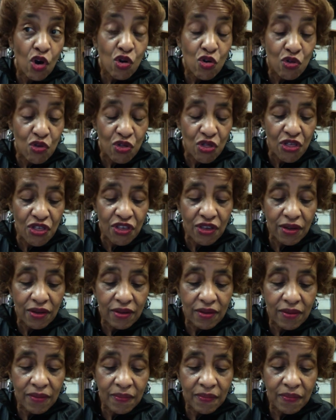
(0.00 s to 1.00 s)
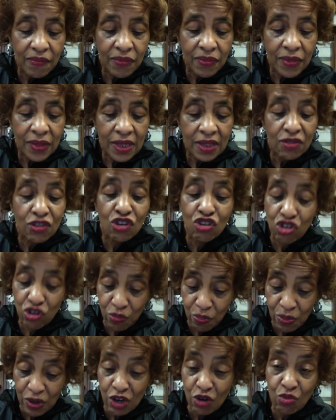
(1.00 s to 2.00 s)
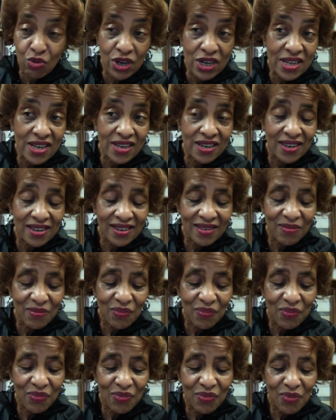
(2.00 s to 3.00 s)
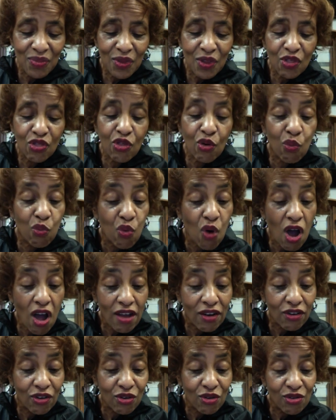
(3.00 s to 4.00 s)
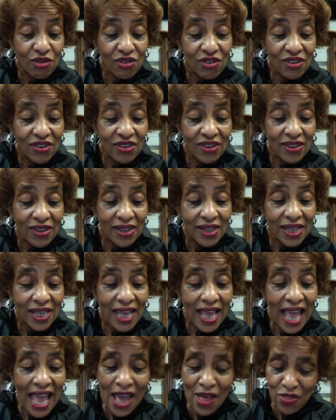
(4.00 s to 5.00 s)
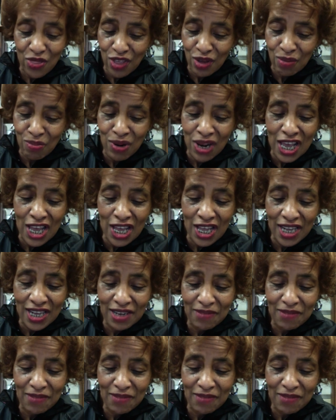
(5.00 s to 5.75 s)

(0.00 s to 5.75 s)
earth, the Spirit, the water, and the blood.